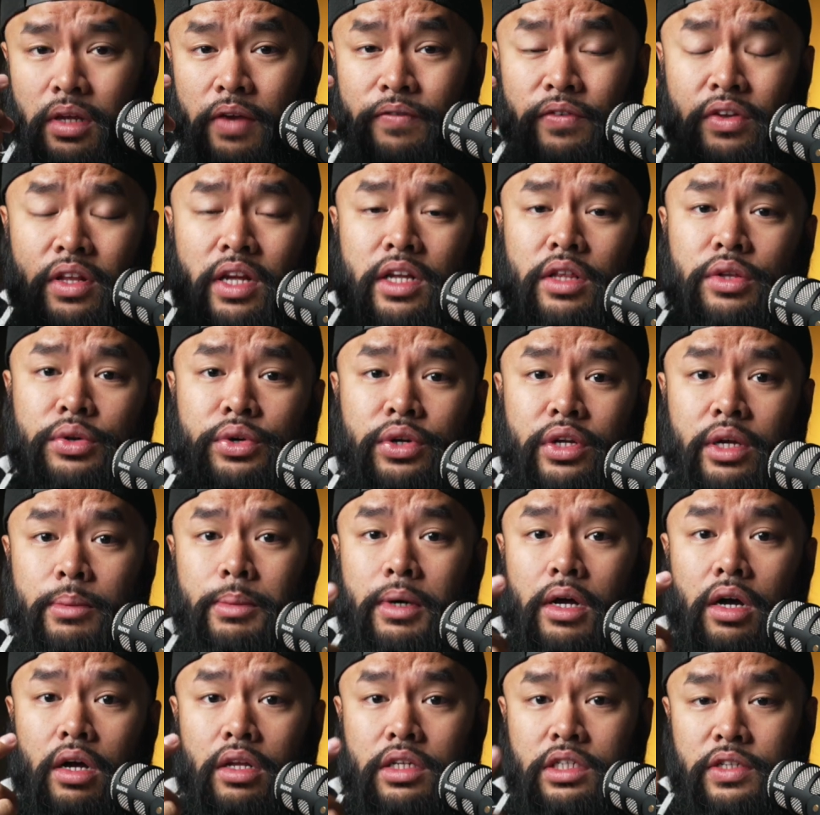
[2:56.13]
If you like learning
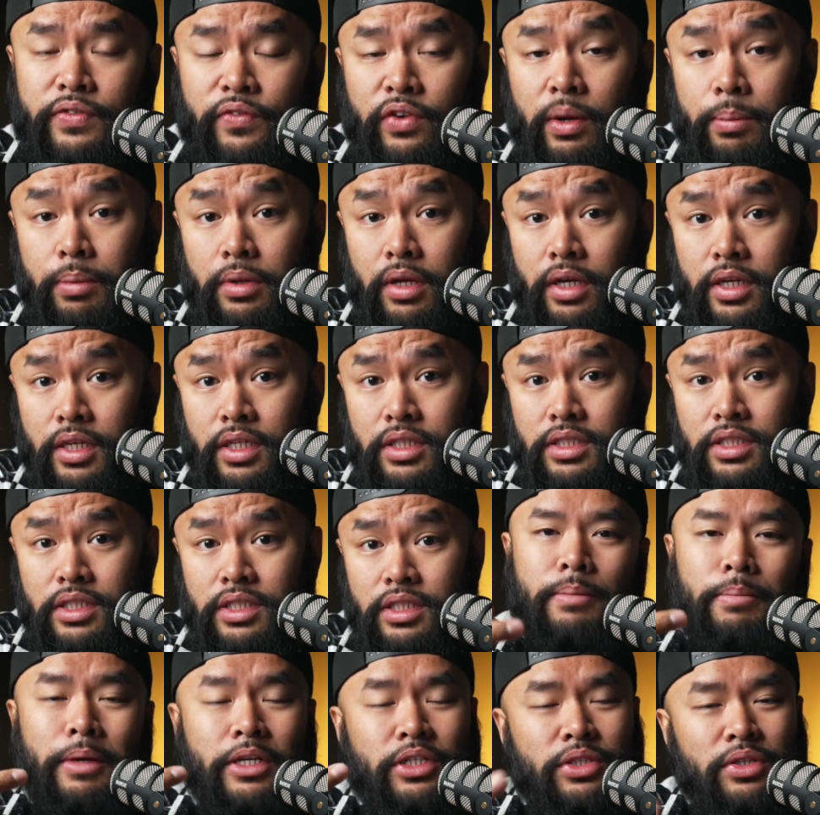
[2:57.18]
about all these free
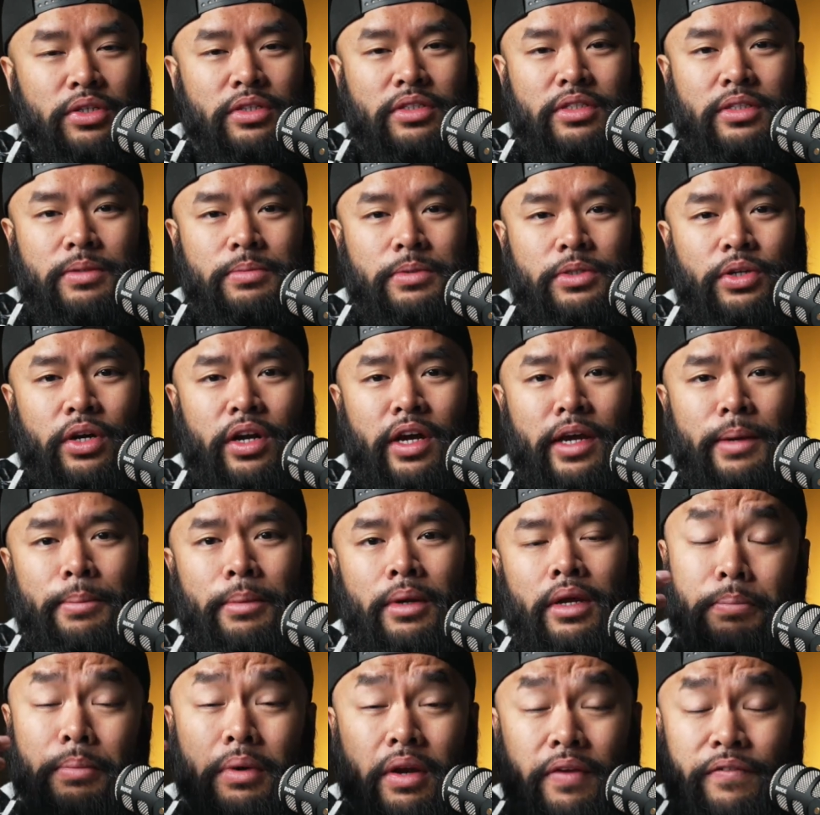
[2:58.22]
plugins, make sure to
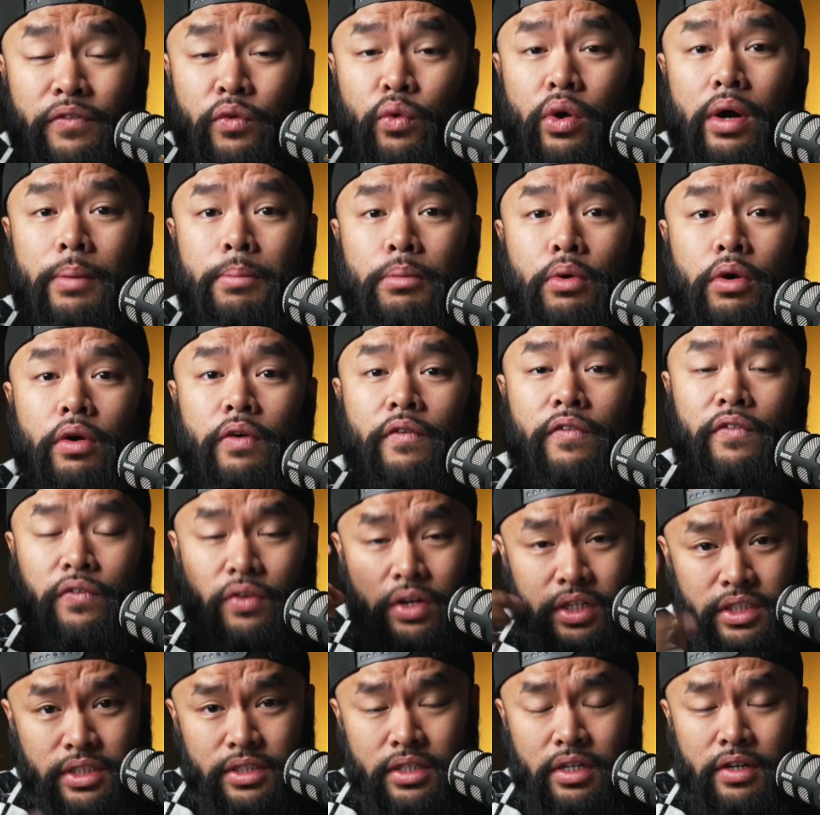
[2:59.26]
subscribe. But if you want more
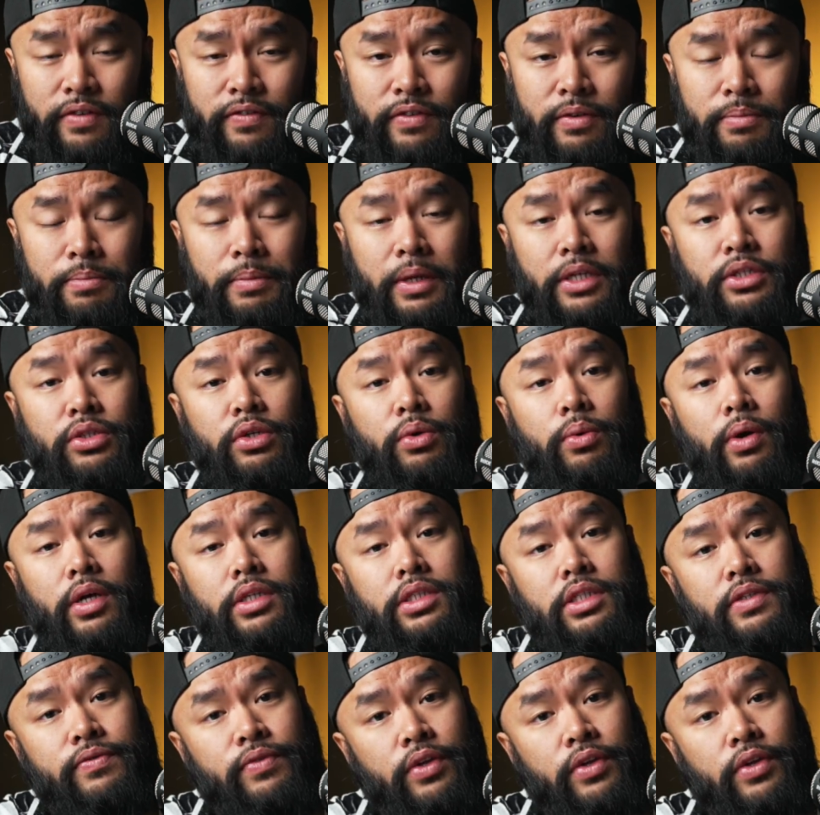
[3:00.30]
free stuff, make sure to watch this